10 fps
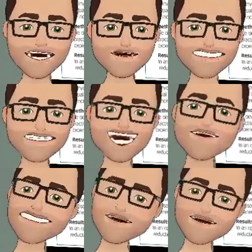And then after a
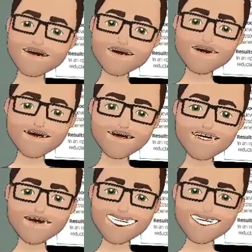couple of minutes,
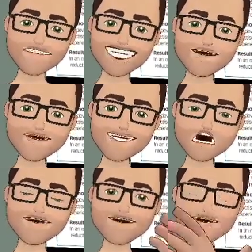the
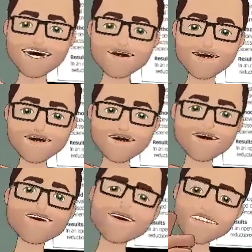roles were reversed.
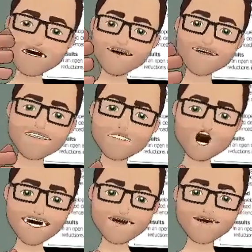And
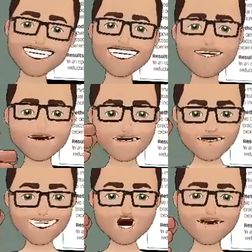interestingly, the
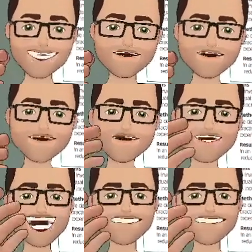participant would then take the